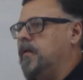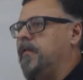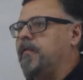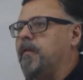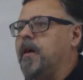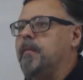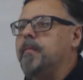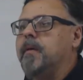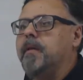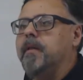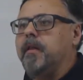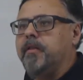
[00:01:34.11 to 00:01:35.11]
from
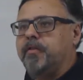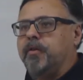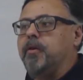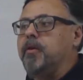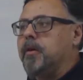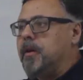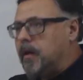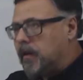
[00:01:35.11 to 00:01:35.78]
the third